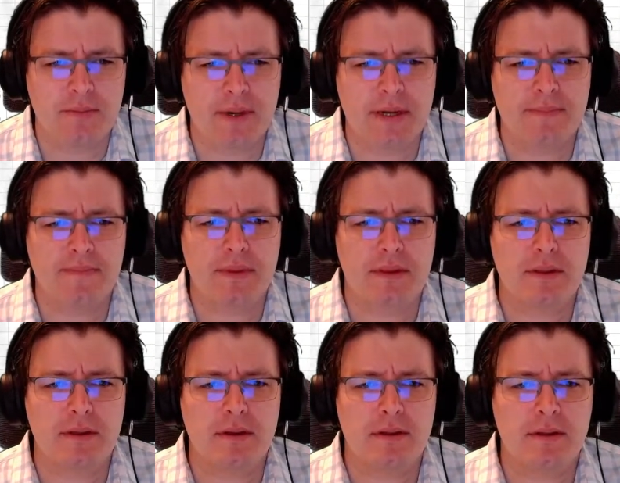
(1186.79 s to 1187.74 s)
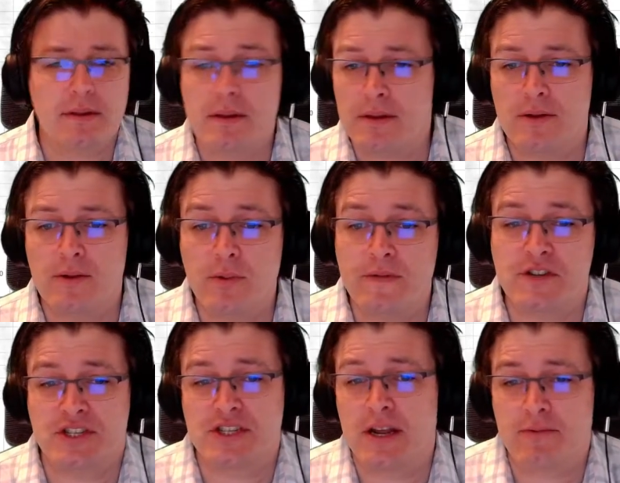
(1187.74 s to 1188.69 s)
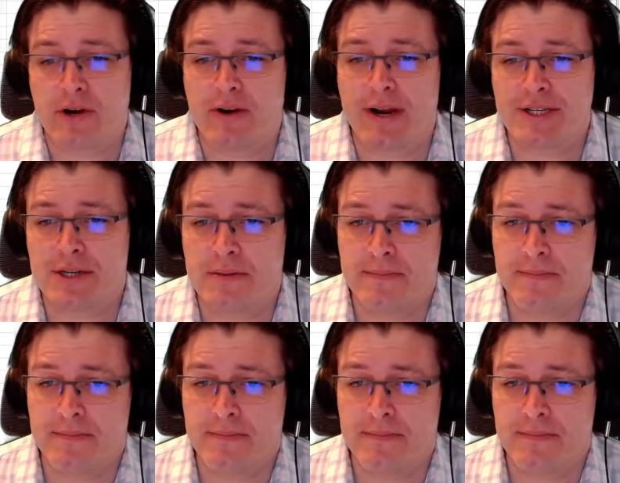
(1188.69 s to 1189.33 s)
but we've just done regression.